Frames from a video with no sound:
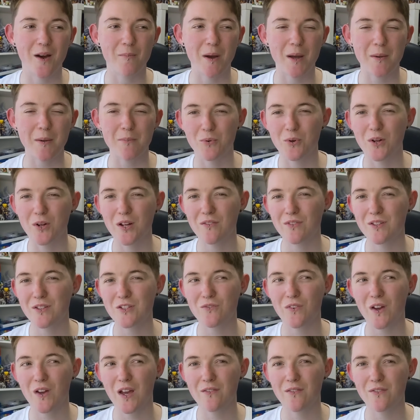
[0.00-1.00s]
my
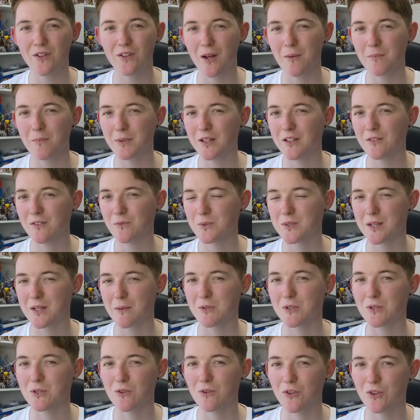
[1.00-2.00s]
previous favorite, I believe, was
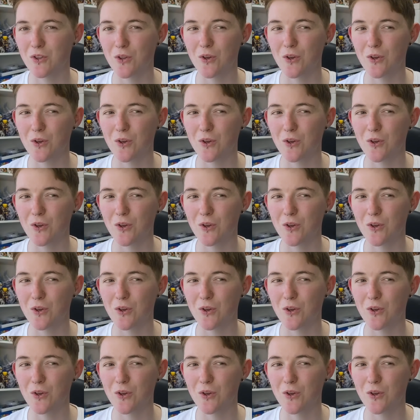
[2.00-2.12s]
episode